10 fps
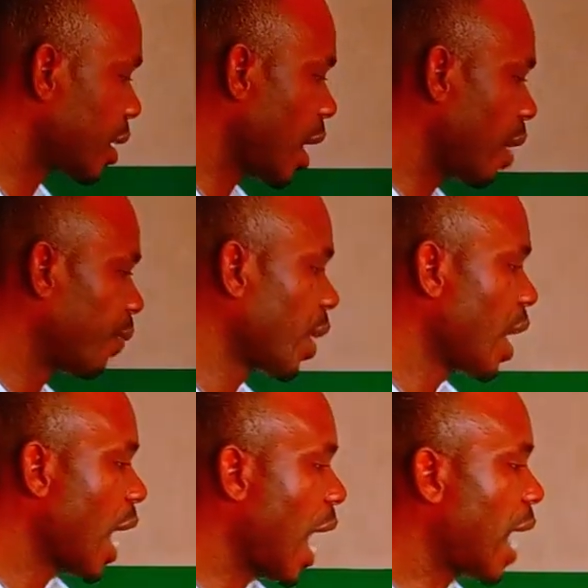that now?
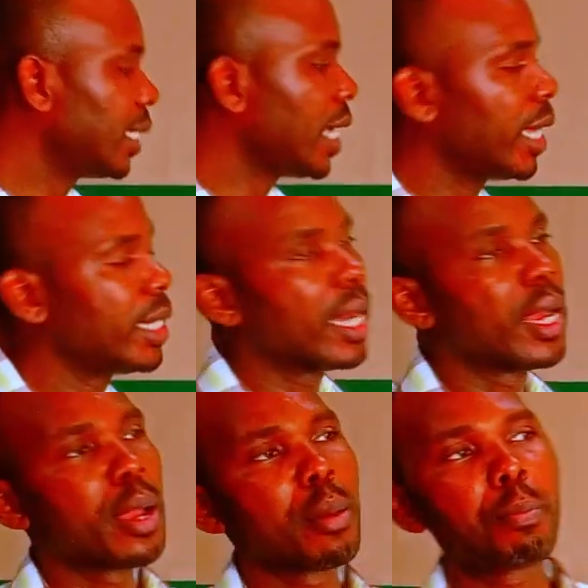And
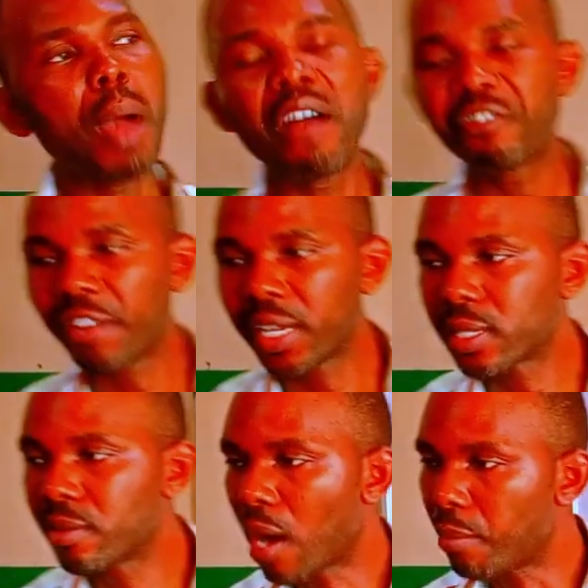then
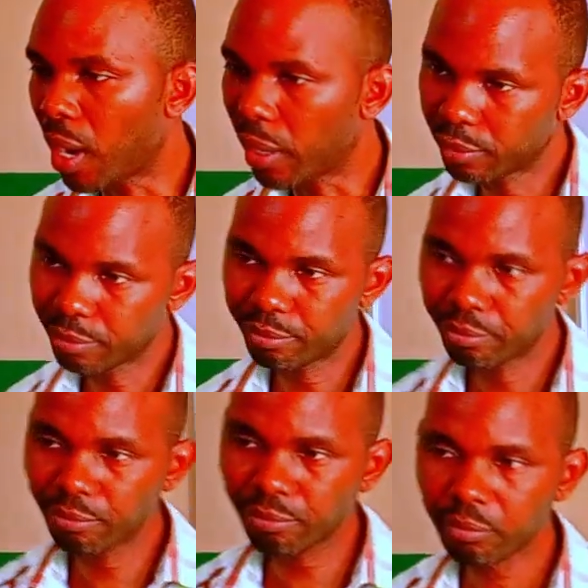perfect grammar.
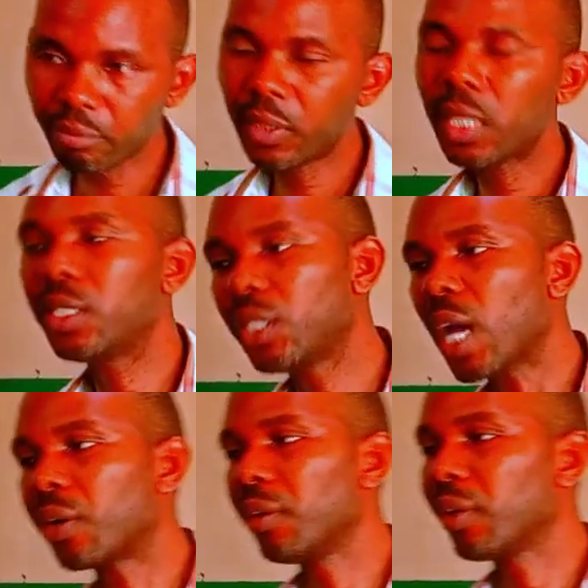
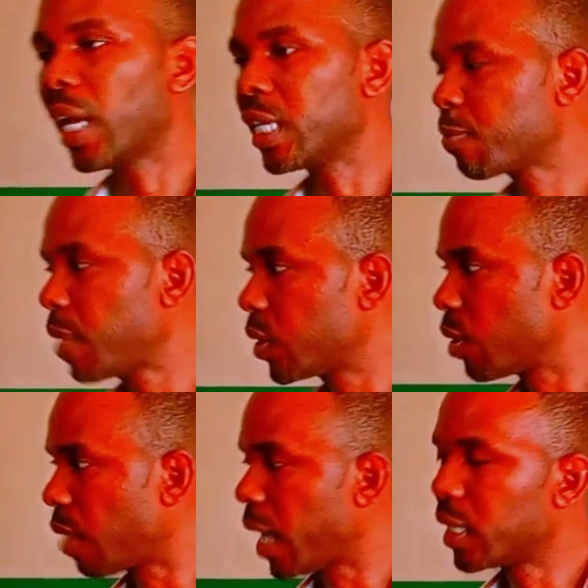GRE
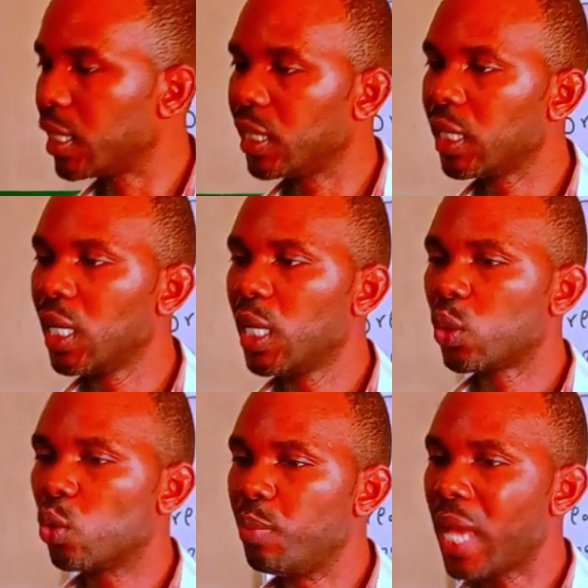expect your writing
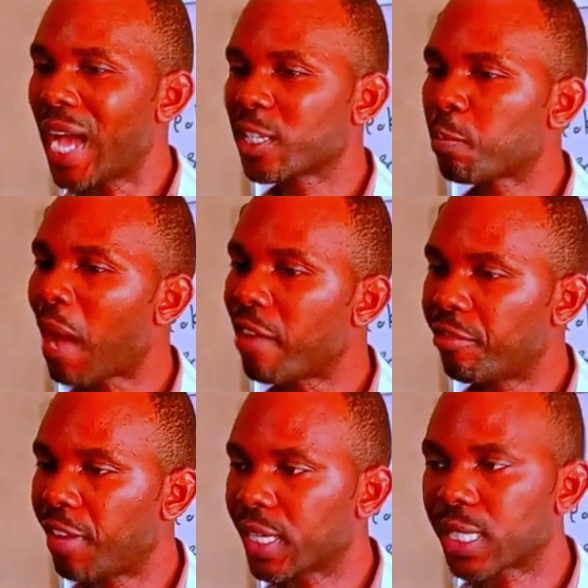to be as
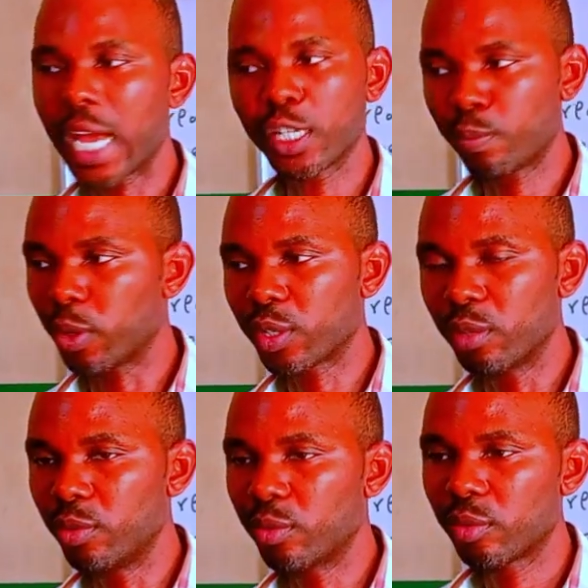perfect as
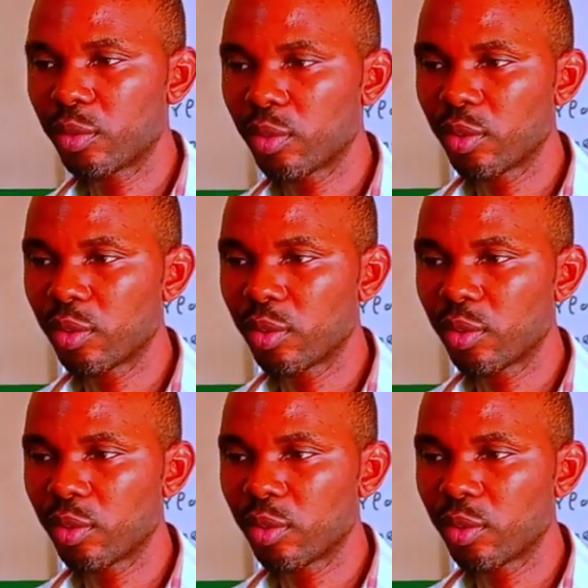possible.